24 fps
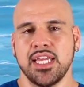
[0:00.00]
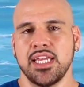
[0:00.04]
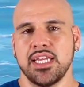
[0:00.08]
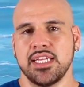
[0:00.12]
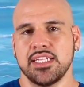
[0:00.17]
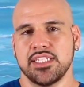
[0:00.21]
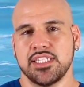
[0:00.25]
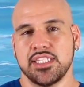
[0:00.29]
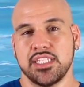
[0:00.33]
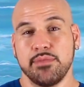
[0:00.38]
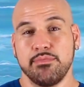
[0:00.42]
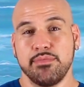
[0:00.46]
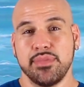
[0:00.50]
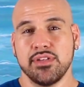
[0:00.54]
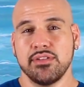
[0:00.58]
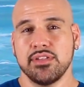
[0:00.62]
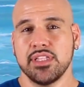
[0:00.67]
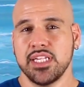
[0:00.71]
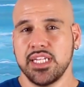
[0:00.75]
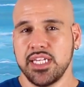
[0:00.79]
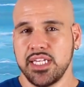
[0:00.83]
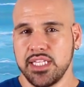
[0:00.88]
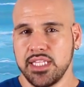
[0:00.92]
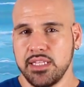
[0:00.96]

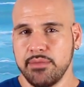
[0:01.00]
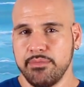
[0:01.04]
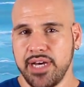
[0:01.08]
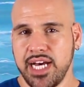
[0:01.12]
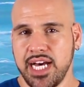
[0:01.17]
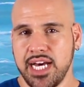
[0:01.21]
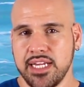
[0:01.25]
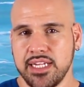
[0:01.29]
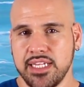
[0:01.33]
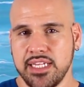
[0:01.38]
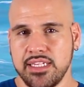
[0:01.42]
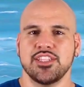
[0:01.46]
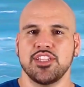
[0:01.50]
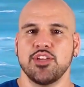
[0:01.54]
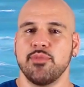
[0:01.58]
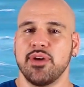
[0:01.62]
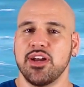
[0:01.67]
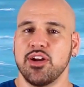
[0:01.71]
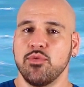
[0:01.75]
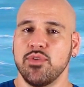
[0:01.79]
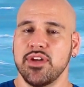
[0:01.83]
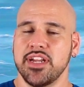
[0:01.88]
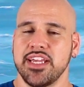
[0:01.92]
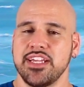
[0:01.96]
Stability in the body, no
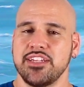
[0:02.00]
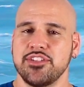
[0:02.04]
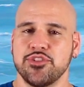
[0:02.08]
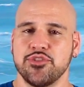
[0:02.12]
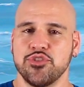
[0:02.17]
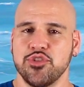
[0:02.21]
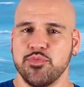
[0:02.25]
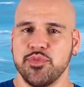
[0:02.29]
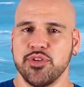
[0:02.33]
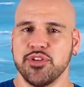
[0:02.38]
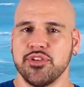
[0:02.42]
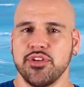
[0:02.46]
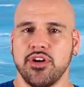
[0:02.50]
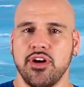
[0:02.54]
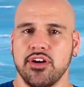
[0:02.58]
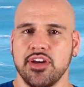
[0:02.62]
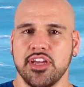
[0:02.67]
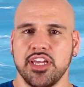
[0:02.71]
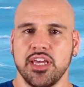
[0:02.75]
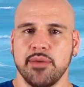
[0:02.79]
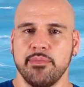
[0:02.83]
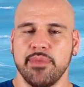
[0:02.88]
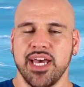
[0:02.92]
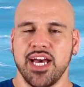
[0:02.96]
matter what age group you're
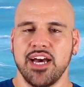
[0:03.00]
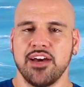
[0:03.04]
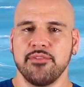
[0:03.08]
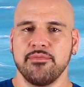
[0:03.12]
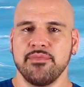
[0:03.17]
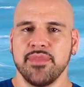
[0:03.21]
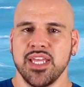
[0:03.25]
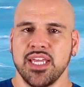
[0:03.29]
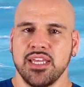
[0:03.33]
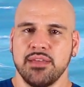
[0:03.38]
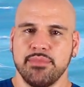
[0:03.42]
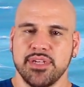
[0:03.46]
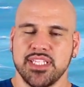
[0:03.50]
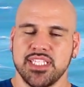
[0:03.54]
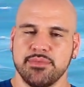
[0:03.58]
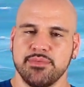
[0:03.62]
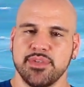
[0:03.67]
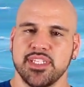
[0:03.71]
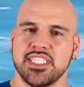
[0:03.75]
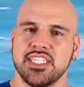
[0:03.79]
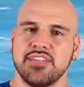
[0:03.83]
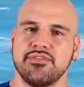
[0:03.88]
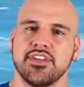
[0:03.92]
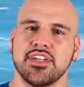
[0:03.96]
talking about, but
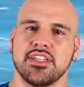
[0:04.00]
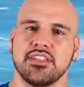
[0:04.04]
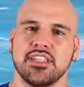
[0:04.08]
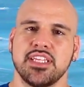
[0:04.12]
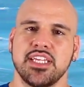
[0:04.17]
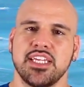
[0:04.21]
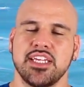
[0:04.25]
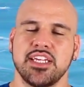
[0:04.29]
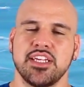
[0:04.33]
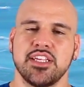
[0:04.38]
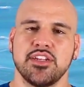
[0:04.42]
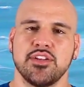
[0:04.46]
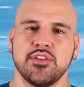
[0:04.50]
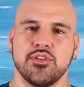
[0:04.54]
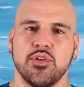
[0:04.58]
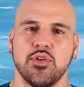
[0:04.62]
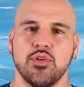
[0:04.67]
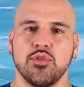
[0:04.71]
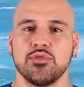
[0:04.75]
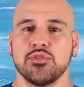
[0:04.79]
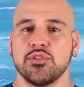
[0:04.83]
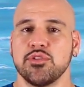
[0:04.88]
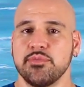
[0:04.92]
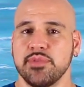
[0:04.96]
specifically in
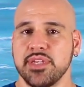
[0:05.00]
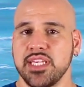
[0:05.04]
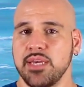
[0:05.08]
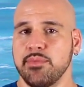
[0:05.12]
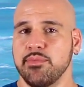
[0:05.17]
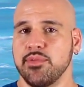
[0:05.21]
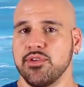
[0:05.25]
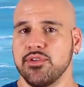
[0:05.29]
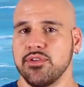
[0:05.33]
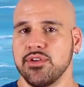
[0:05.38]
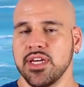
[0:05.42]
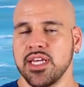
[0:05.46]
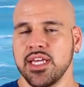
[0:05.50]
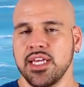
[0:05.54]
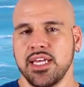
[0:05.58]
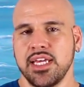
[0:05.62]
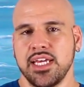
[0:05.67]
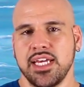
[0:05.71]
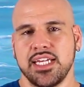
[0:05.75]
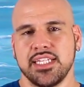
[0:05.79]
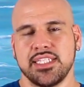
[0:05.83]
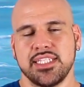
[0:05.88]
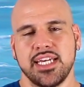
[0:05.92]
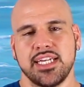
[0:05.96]
older people,
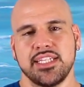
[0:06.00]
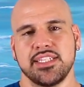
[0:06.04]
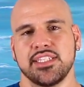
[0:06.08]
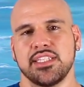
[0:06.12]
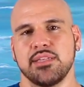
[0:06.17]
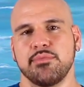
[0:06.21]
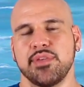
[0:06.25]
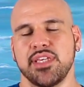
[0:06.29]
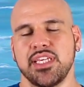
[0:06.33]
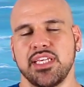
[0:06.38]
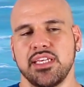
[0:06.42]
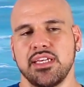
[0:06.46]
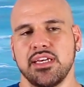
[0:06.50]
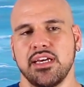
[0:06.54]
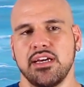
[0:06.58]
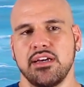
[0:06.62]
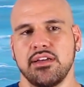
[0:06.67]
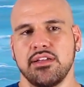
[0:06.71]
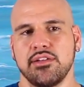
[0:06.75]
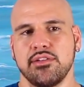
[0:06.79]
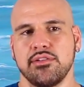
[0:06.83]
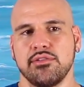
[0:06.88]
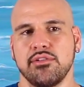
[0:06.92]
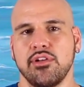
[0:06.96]
it tends to be a
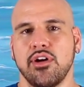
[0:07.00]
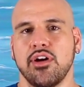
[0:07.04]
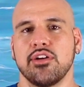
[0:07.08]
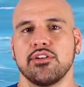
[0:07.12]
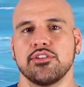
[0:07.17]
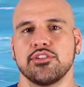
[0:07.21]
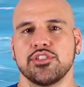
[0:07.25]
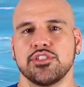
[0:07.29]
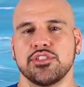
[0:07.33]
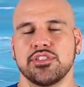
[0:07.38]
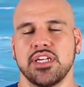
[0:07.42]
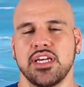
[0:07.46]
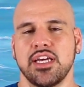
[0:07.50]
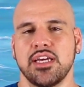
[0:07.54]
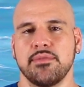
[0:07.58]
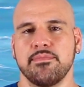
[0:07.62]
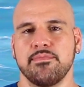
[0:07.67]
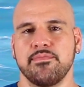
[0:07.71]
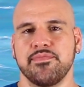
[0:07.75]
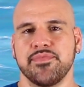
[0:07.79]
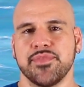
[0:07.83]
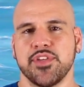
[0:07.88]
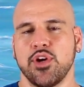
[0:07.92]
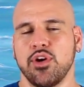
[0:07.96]
large
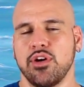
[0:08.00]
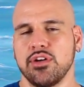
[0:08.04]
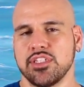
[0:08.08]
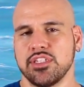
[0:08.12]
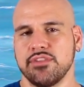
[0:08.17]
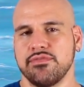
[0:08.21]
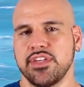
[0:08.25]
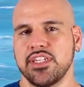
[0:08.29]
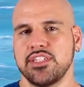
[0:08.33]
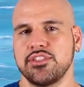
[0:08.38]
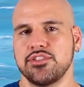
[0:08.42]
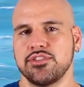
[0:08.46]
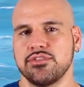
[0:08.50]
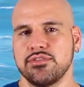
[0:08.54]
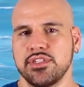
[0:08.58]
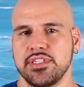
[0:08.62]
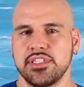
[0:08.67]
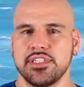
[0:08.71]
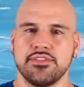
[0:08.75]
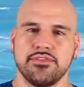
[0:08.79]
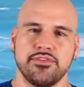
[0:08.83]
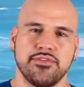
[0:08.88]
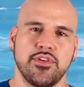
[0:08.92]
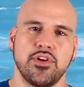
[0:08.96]
cause of injury
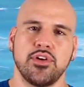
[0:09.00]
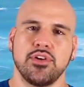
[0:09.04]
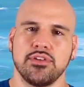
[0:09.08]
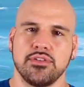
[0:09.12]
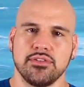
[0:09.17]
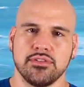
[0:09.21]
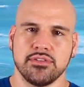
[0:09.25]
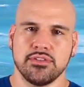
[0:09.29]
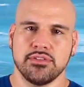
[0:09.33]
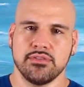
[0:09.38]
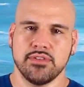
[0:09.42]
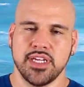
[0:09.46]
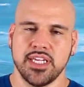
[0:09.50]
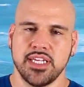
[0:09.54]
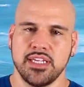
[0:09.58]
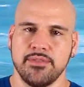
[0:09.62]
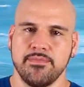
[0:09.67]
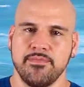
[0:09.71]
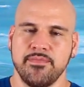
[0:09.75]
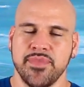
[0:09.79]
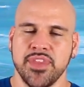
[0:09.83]
is falls, right?